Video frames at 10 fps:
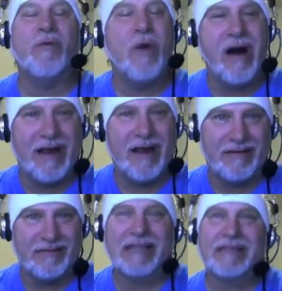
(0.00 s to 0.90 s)
of wine
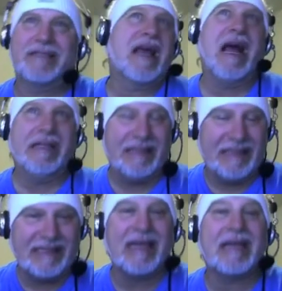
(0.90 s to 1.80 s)
that's got
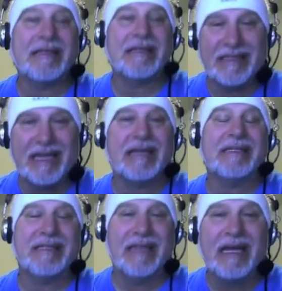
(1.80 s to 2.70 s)

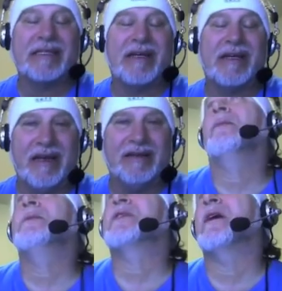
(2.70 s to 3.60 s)
666 on it. Let
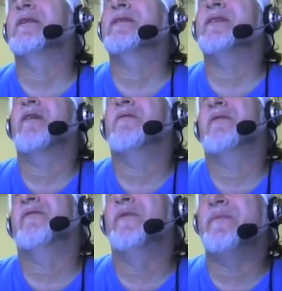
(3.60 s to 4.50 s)
me show you the Diary
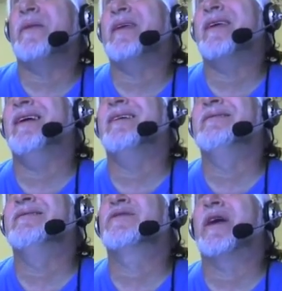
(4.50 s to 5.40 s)
of a Wimpy Kid
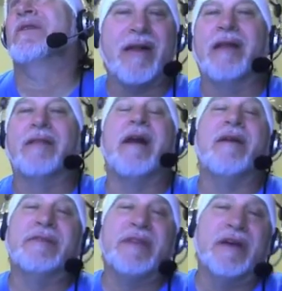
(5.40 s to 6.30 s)
trailer. I
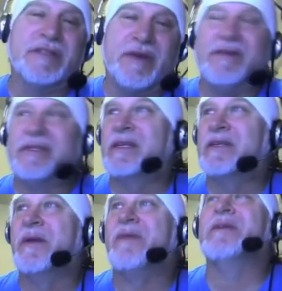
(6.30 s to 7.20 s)
loved those movies.
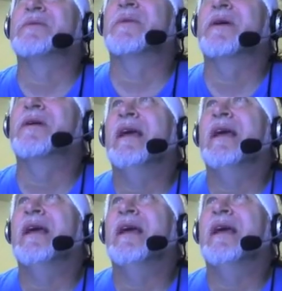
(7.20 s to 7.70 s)
Those movies were